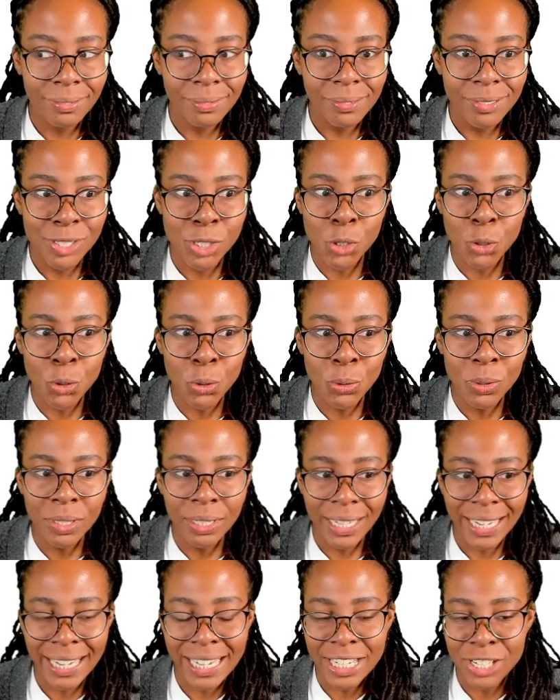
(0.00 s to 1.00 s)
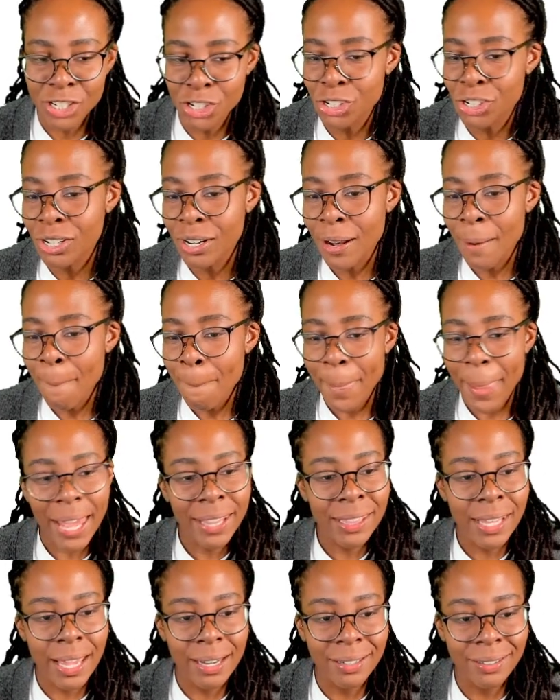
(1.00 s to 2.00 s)
soon-ish,
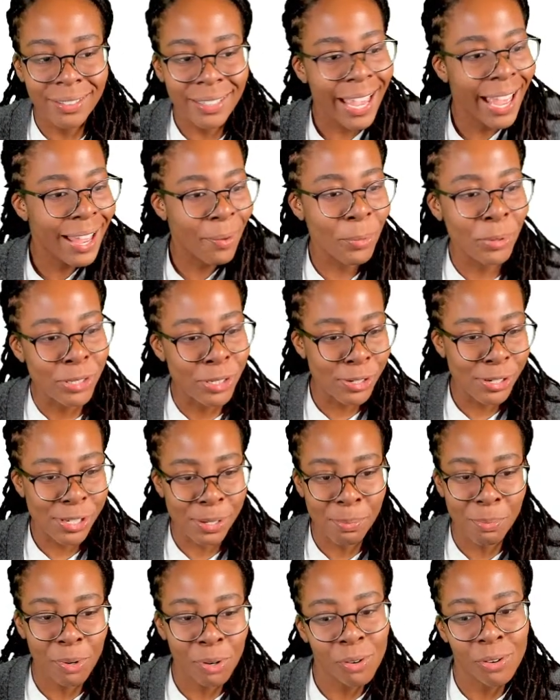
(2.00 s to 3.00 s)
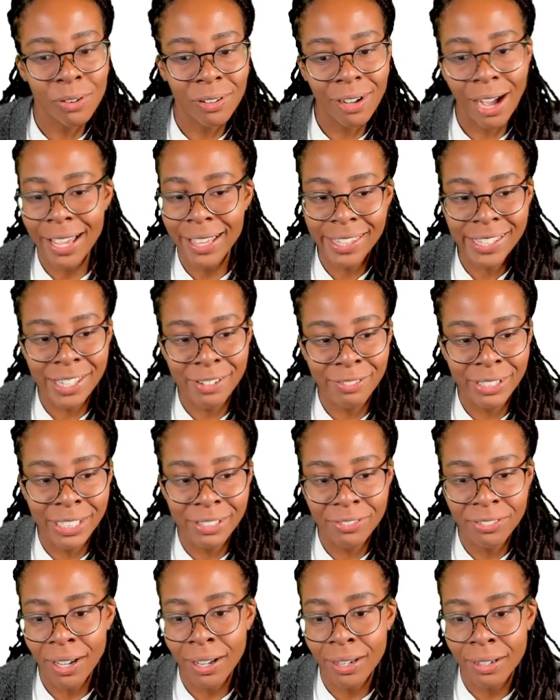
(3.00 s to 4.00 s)
and then yeah, we'll do some more. I think they're really
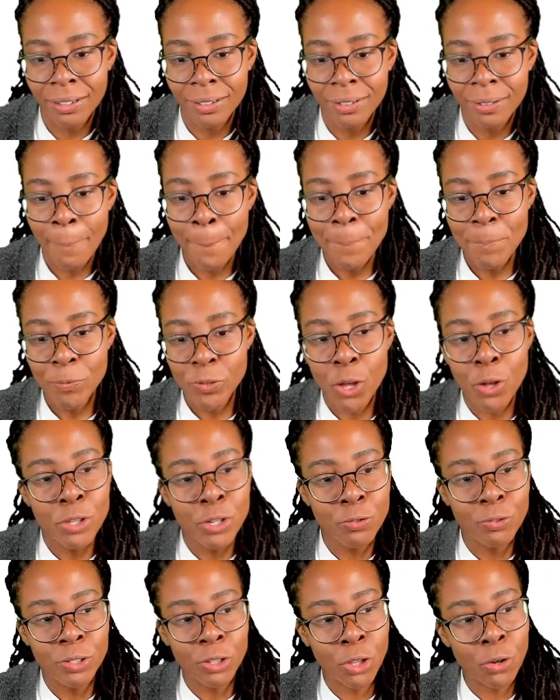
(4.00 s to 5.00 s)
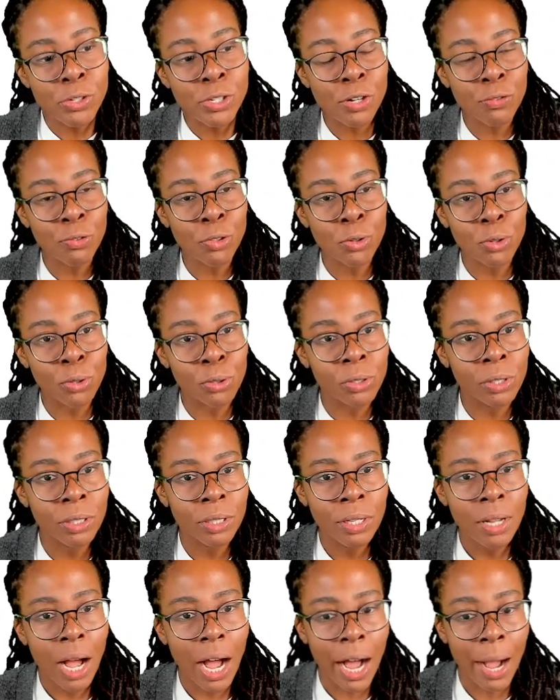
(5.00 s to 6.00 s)
fun. So those are
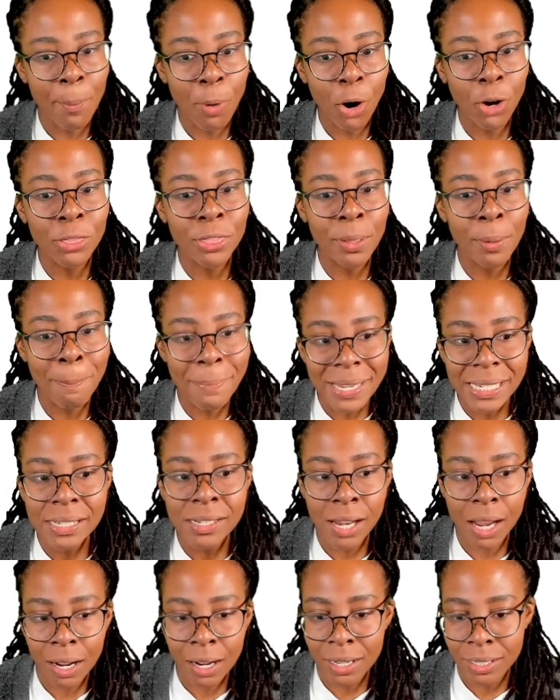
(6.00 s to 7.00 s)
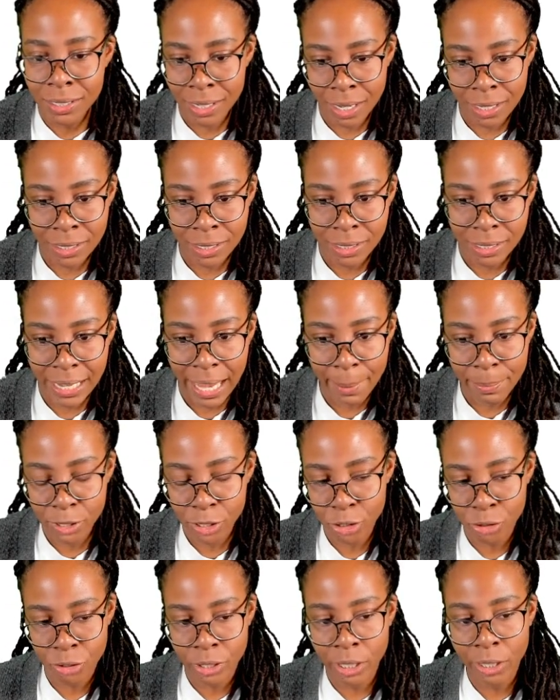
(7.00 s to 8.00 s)
all on the Miss Tucker Does
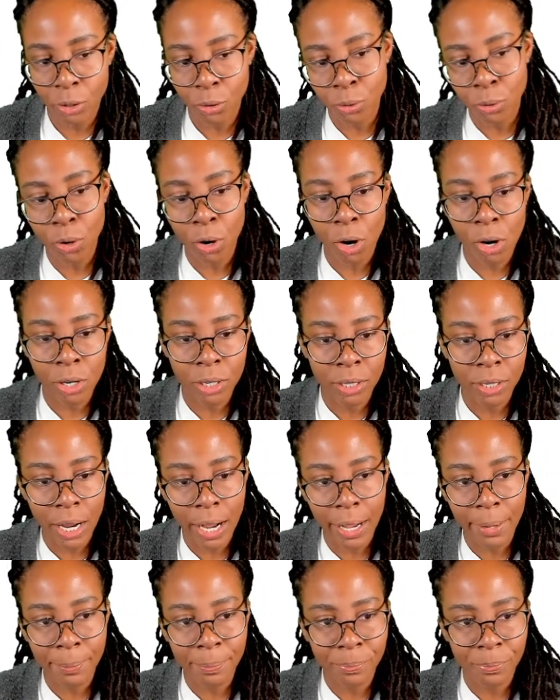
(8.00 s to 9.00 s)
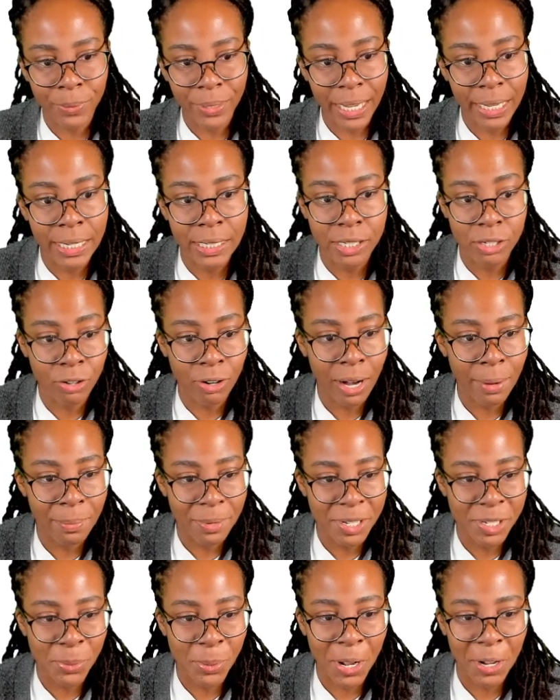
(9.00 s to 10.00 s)
Chemistry or on Instagram
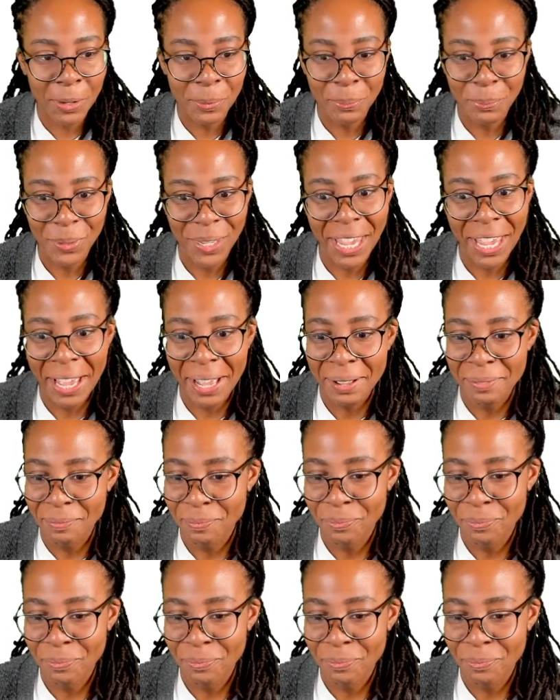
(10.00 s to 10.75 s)
as well. Yeah.